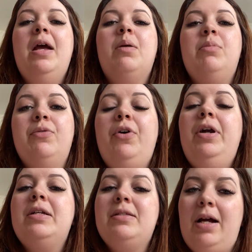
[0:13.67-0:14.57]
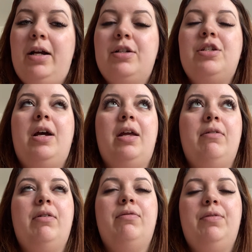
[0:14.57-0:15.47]
Before I start, I
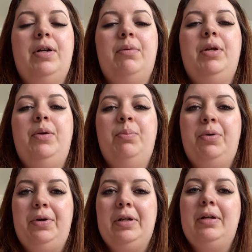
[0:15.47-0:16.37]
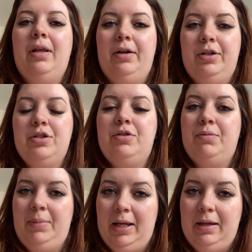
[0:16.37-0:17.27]
have a very important alert to
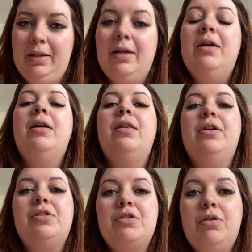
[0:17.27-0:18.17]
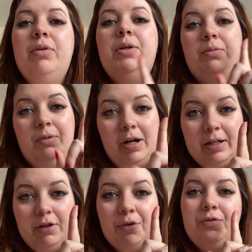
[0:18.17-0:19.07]
make. There is only
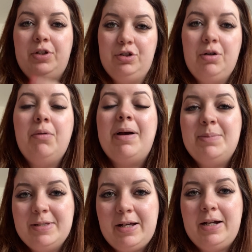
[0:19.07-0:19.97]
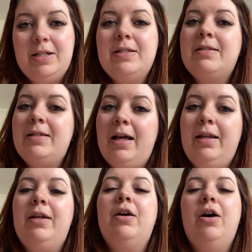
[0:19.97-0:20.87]
one official website
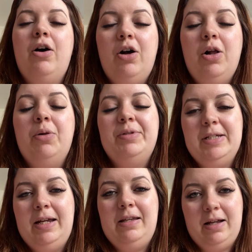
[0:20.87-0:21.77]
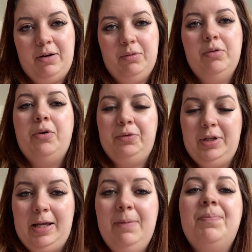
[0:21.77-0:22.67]
selling all day now,
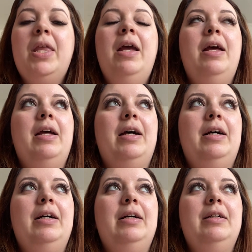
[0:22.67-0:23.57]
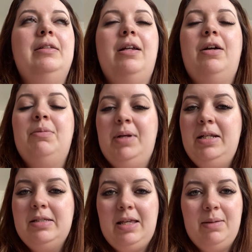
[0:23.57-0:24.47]
okay? Uh, there are
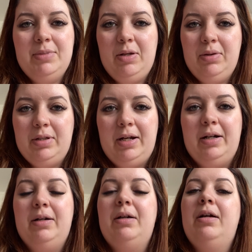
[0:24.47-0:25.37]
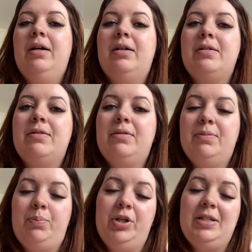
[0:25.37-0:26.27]
many scams out there uh,
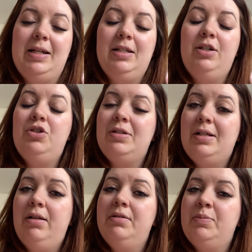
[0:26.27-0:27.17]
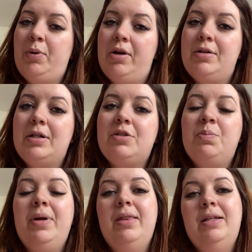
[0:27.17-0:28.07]
pretending to sell this product,
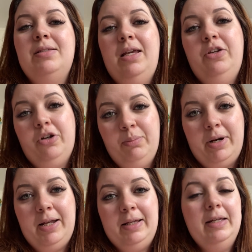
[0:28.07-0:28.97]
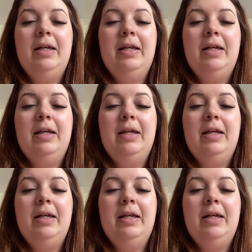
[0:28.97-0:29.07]
but they take your money